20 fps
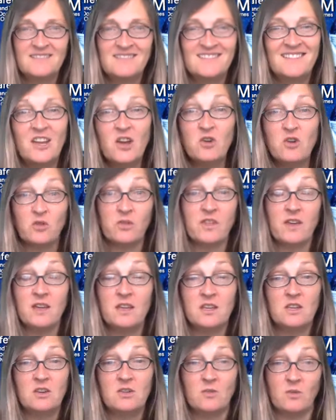No,
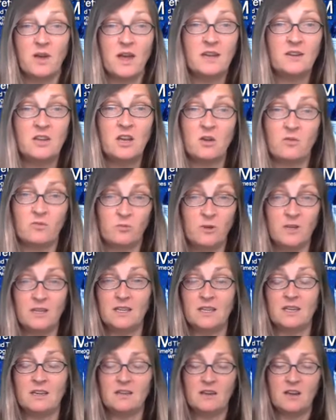thank you. No,
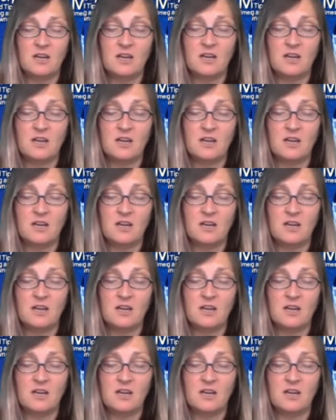really.